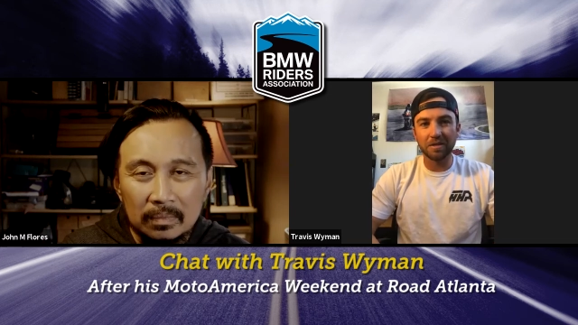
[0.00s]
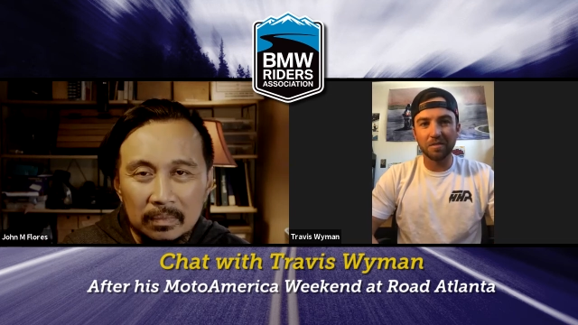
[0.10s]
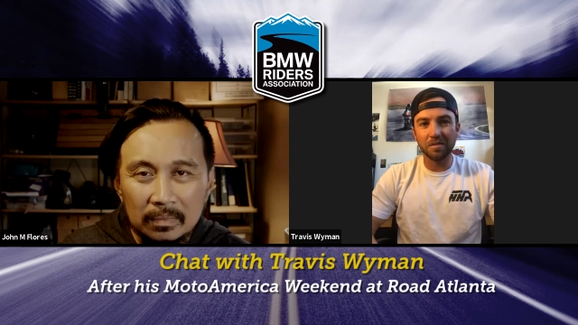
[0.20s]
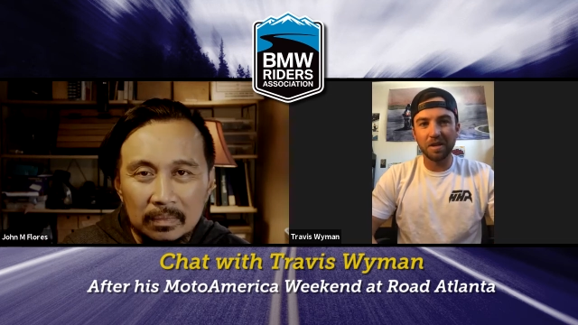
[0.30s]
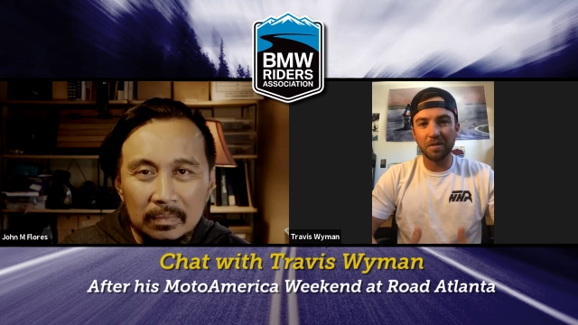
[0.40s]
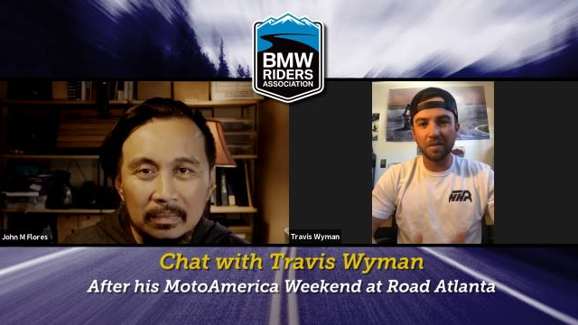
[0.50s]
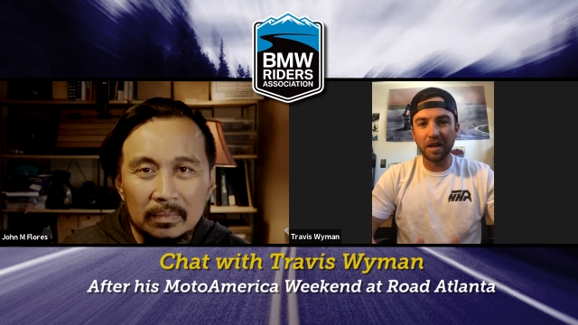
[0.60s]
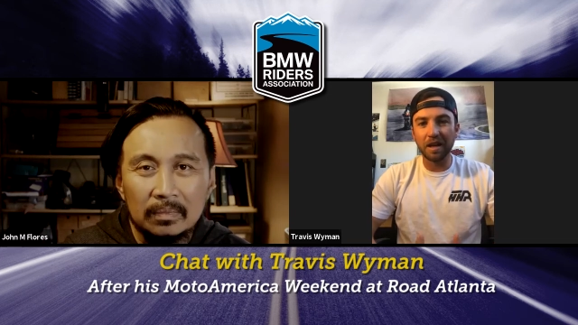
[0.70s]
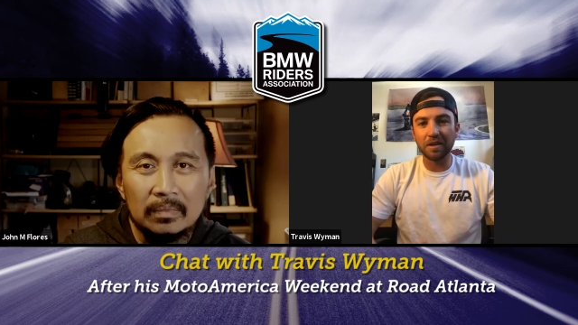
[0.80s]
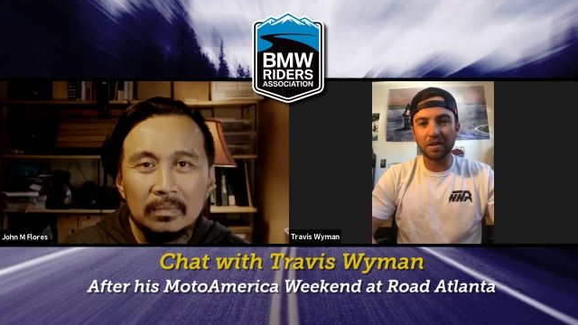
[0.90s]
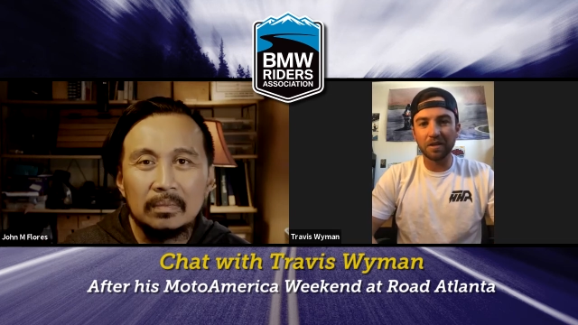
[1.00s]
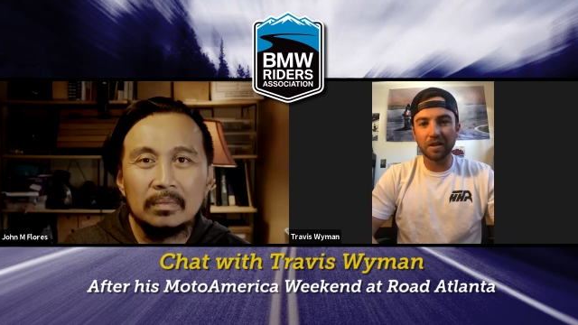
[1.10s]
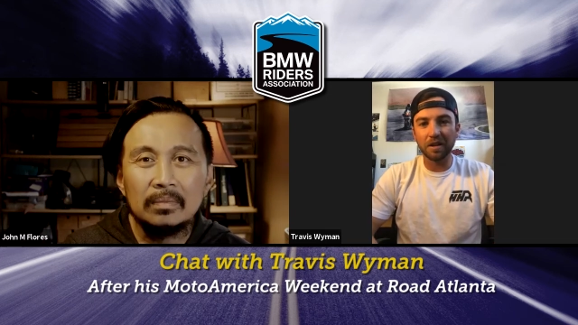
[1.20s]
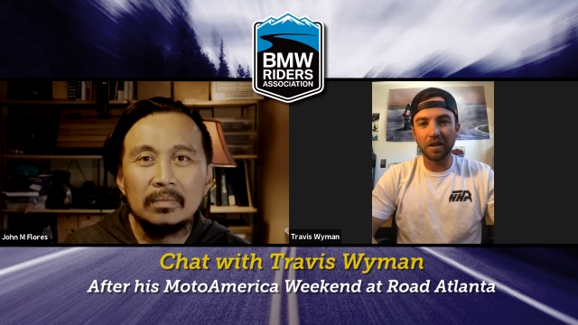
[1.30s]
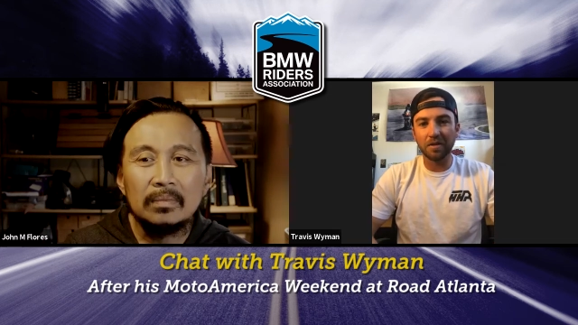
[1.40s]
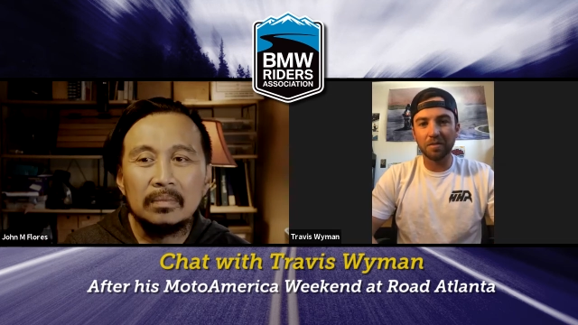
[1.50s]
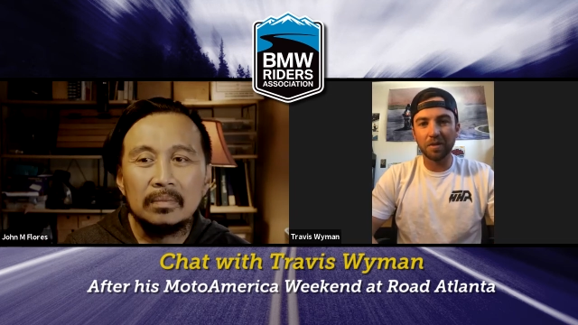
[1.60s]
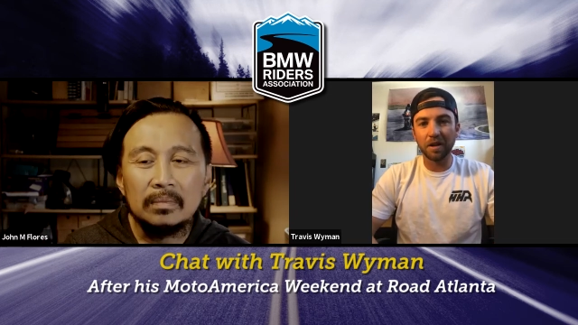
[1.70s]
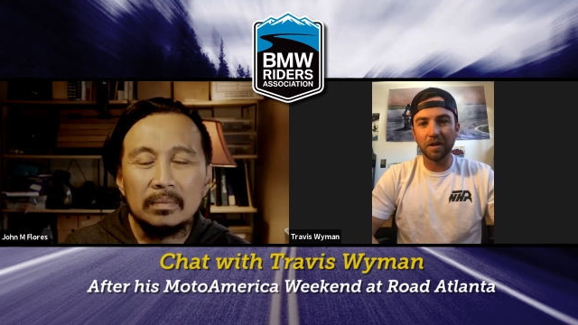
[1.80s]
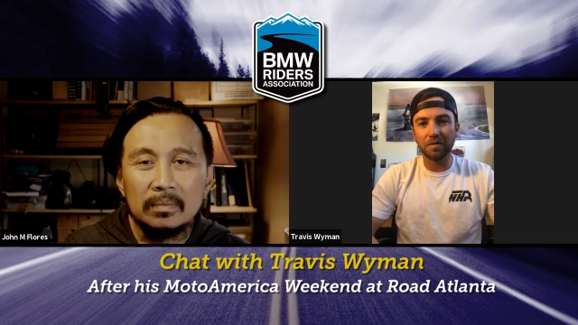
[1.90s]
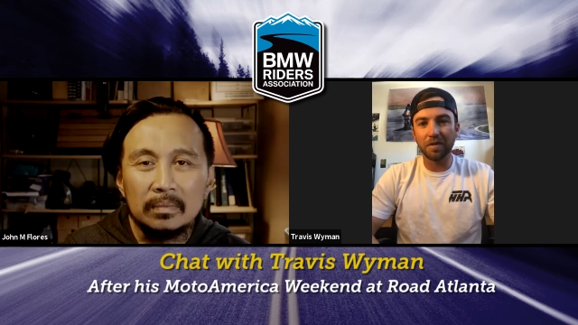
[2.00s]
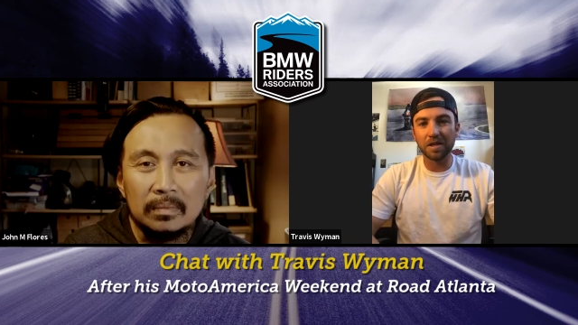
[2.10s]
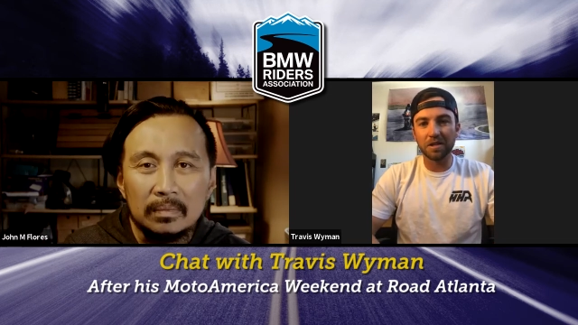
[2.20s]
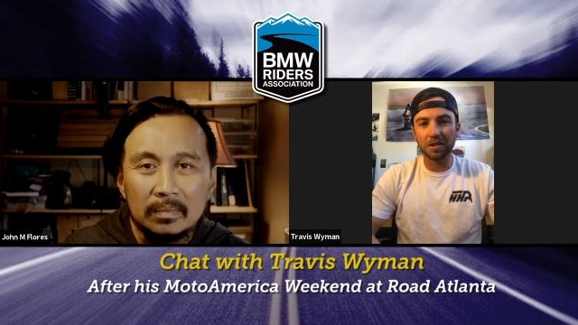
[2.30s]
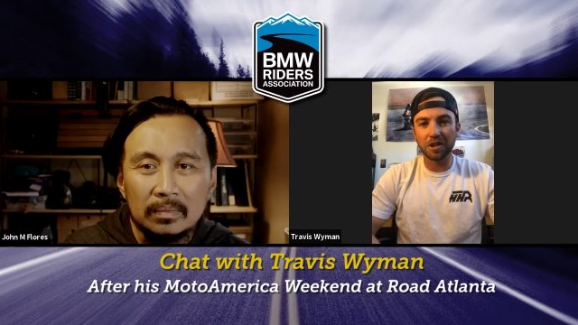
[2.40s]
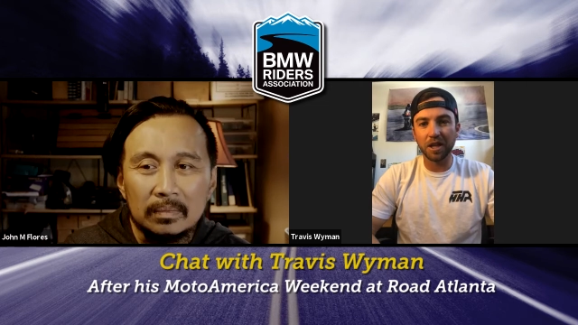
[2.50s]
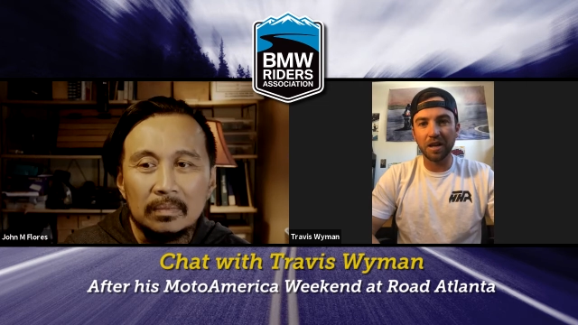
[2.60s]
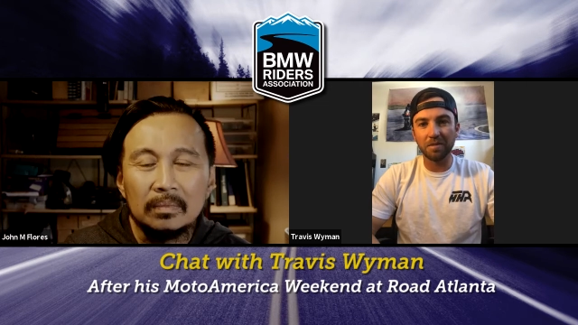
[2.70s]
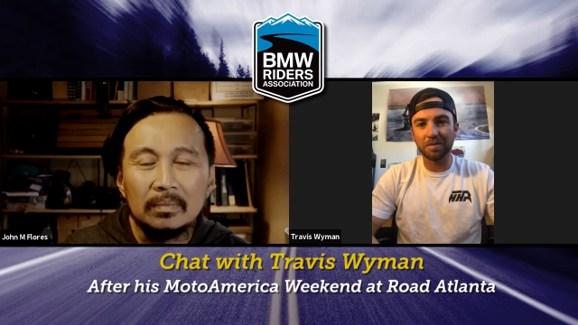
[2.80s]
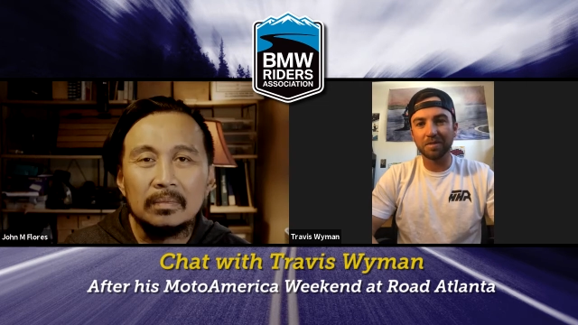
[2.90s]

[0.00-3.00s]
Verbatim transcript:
Speaker 1: me being in you know pretty good physical shape,